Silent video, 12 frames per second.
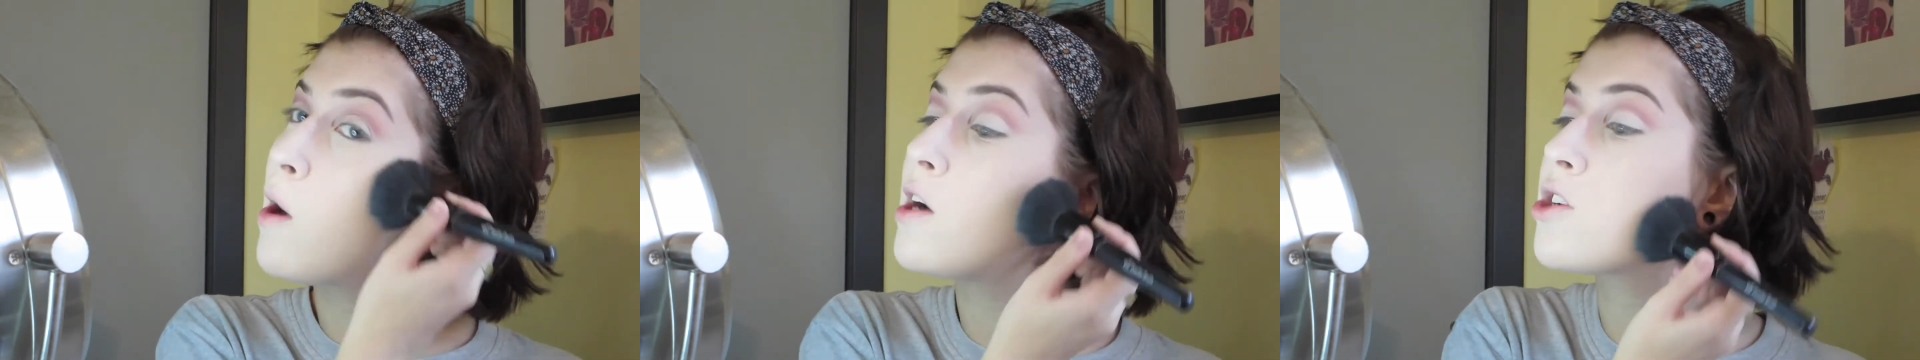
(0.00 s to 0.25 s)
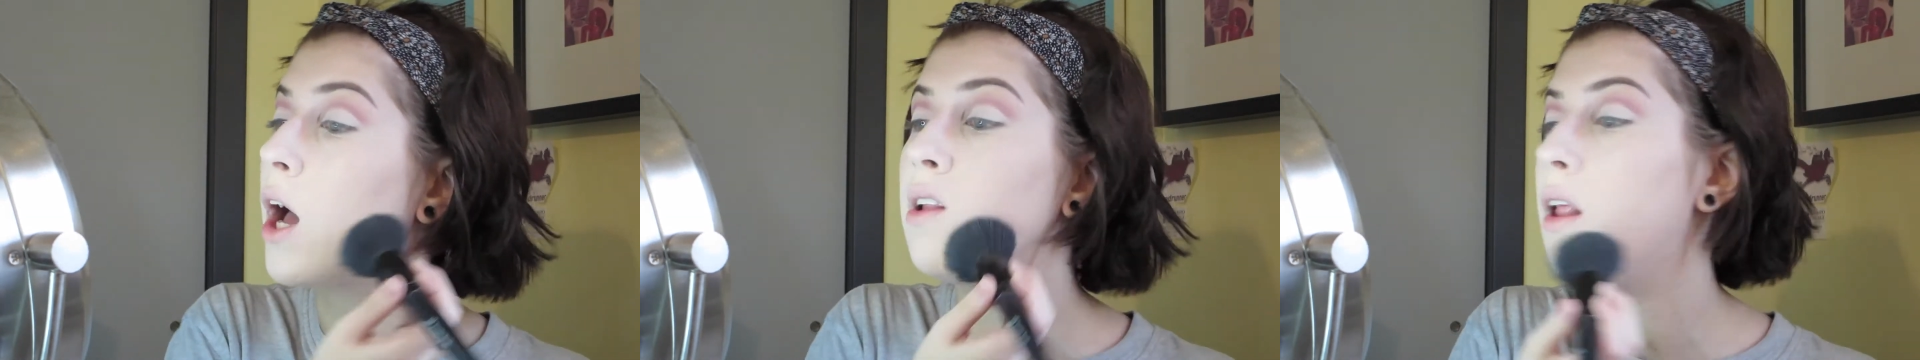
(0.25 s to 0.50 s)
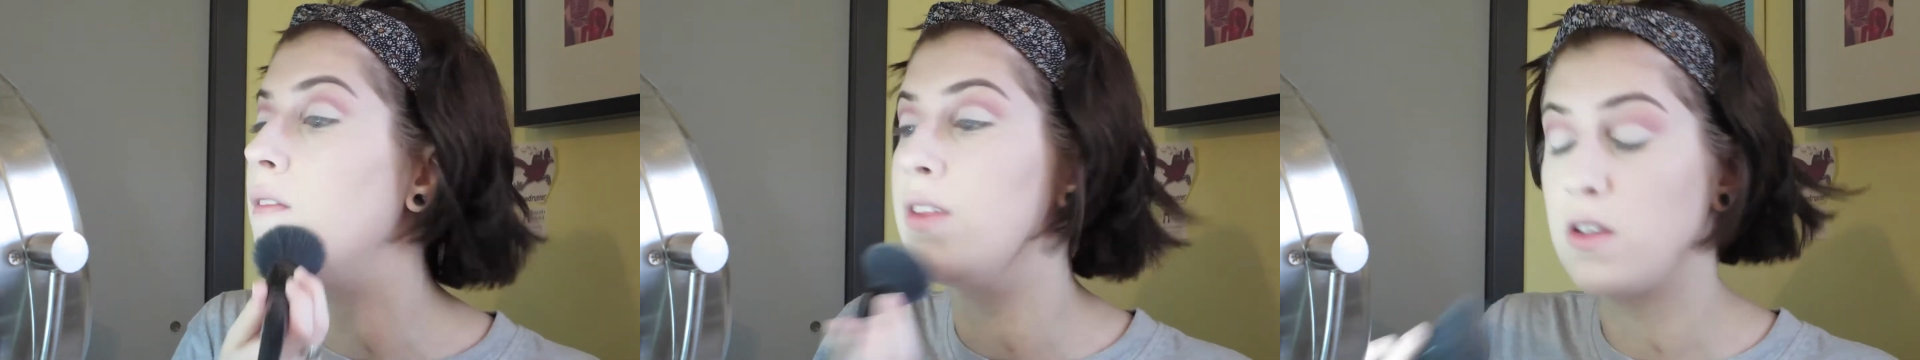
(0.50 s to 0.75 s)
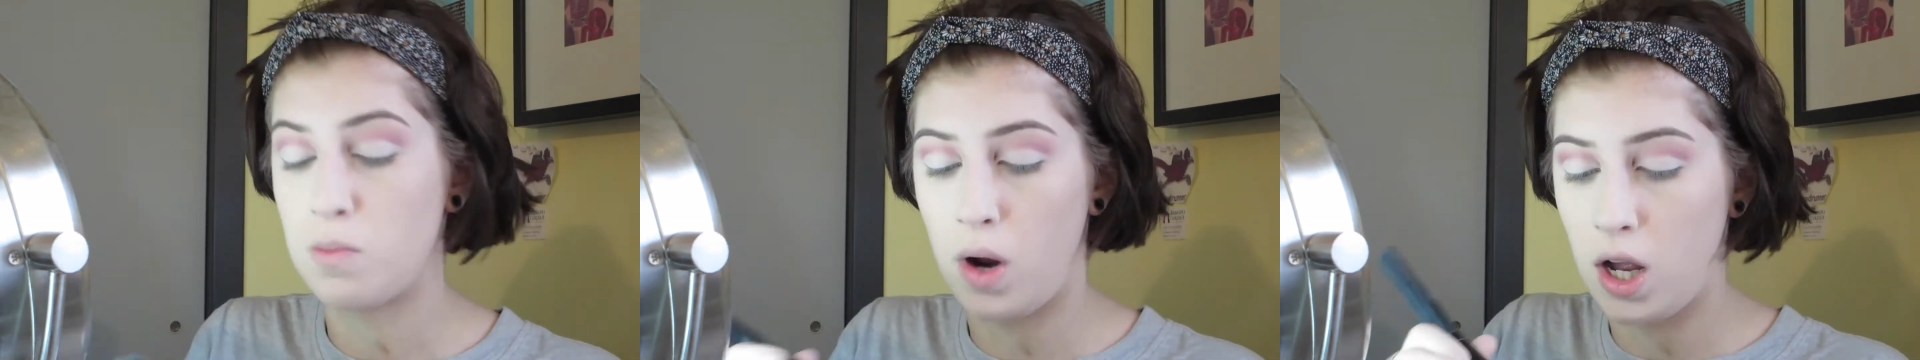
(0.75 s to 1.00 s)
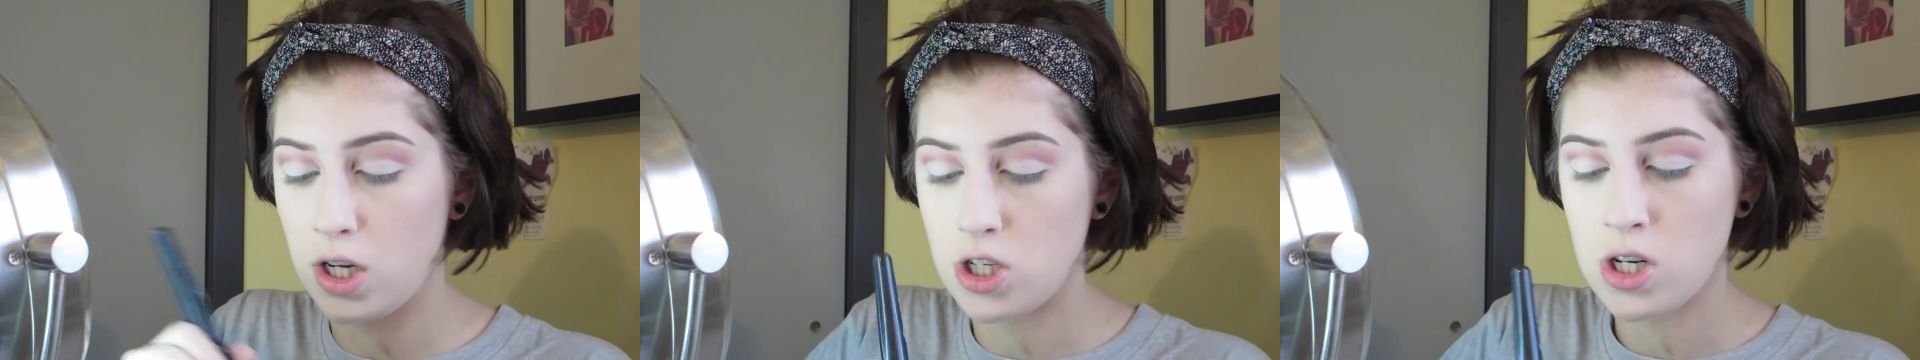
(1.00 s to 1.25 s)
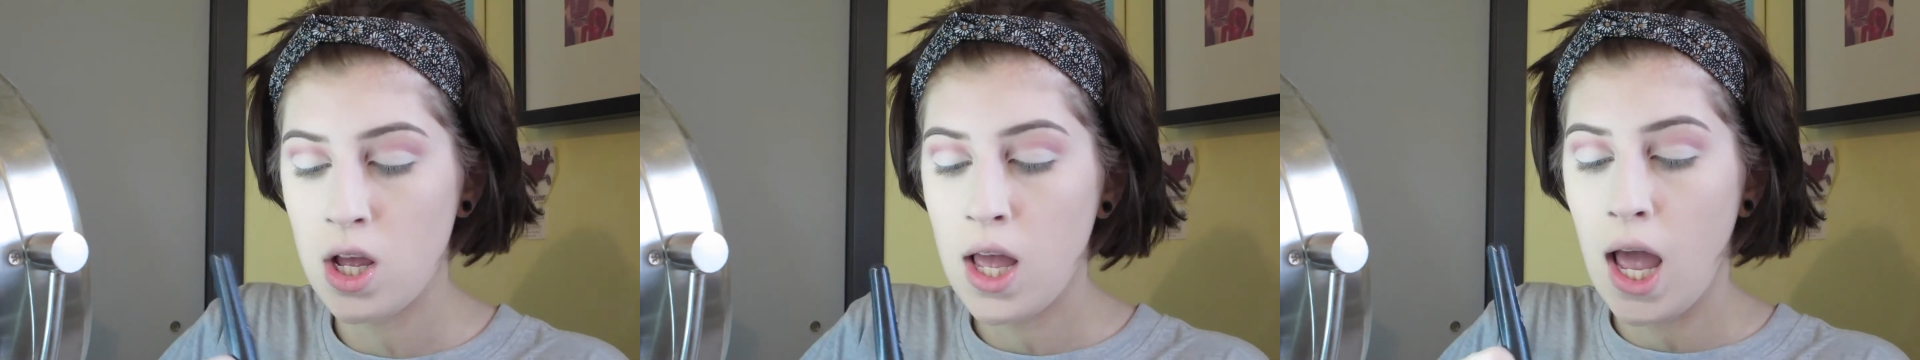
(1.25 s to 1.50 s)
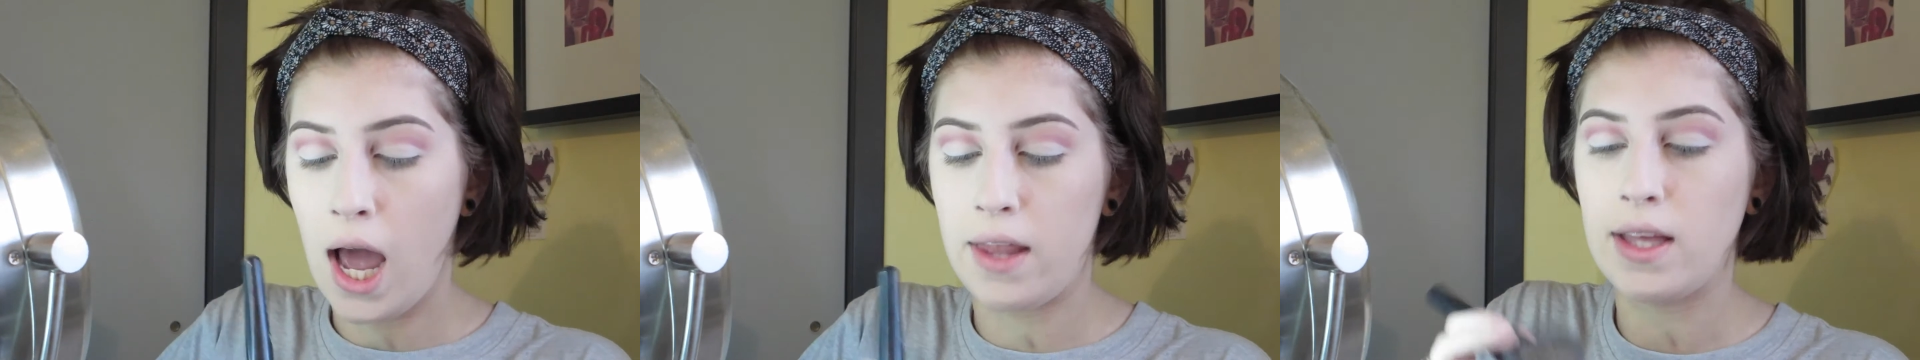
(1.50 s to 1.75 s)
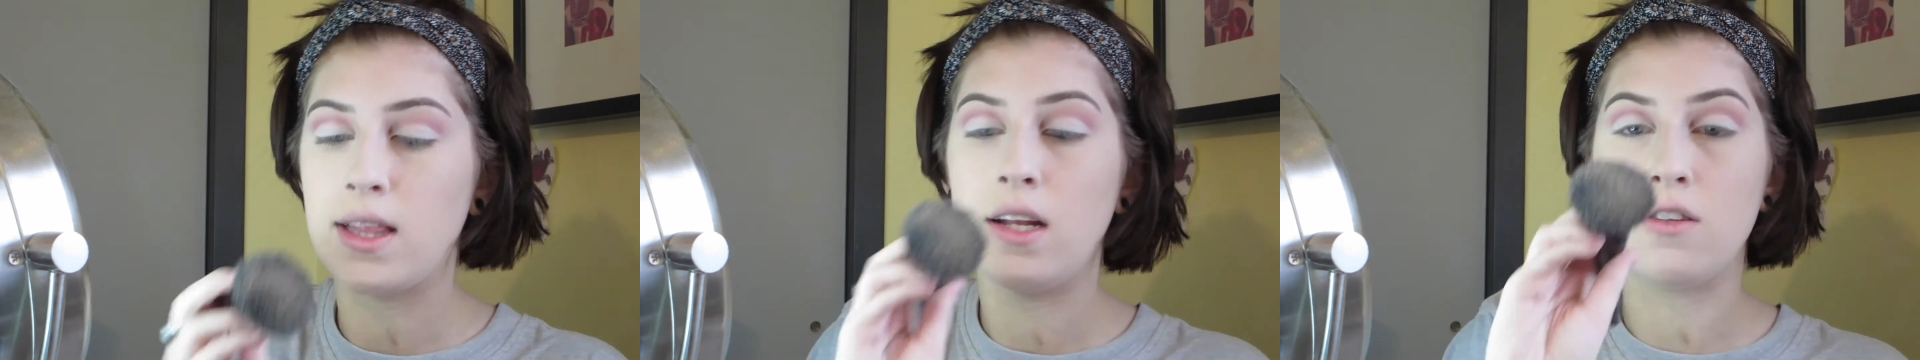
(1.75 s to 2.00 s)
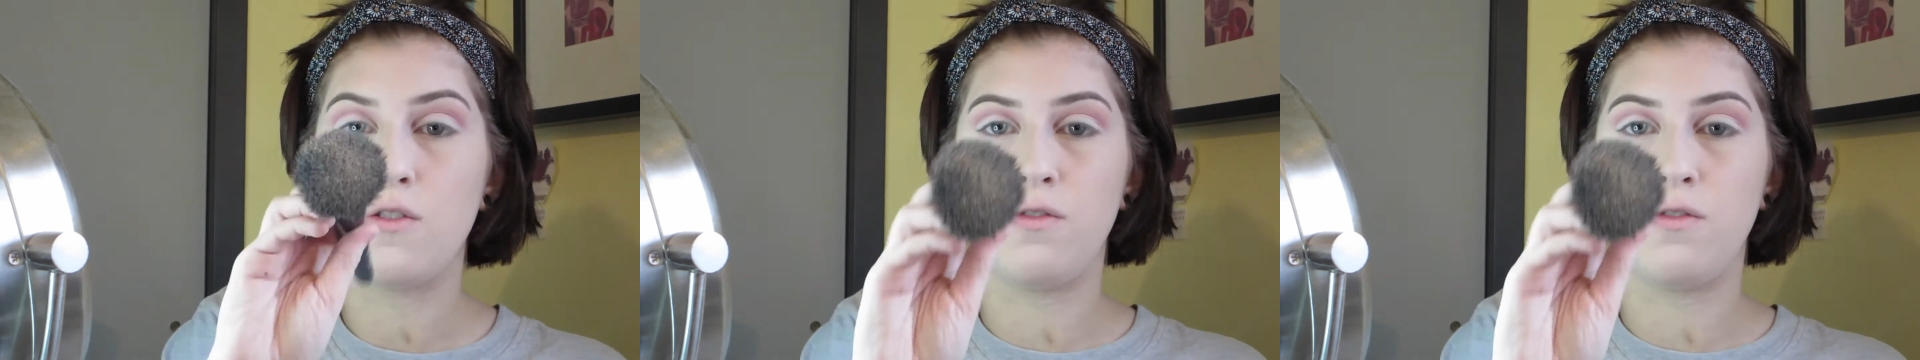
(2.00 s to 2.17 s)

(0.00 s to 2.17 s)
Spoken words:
brush. I love this brush. I like that it's